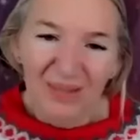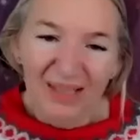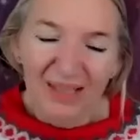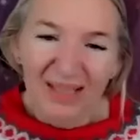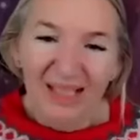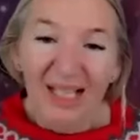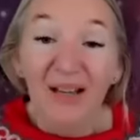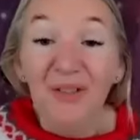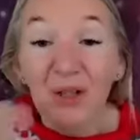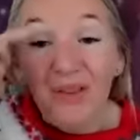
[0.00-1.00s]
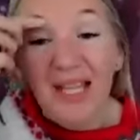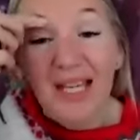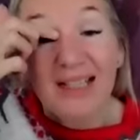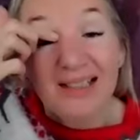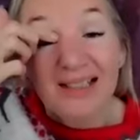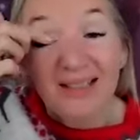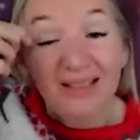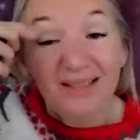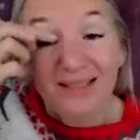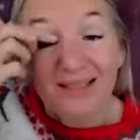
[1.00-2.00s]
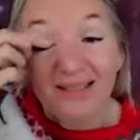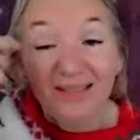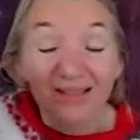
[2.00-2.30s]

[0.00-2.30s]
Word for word: a, a, a few things, a, break in the